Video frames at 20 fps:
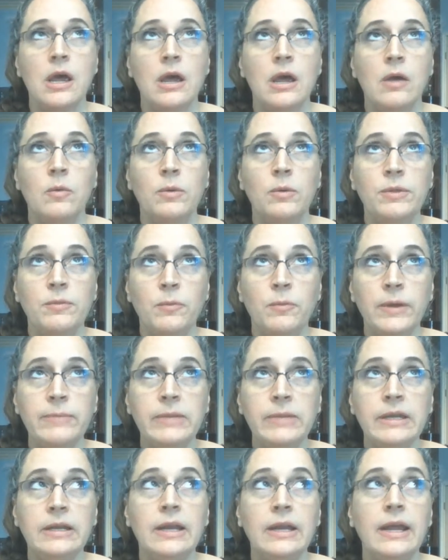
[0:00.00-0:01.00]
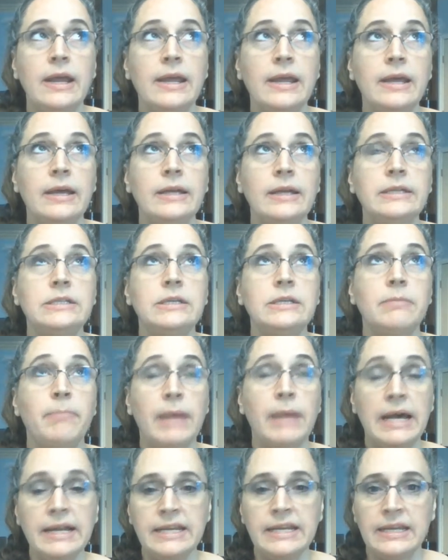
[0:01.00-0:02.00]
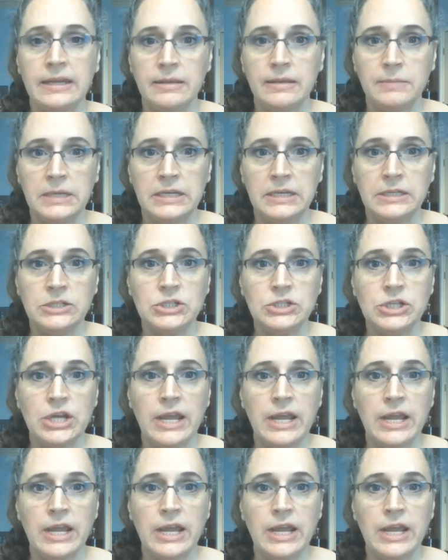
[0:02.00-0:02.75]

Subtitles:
with women and body image,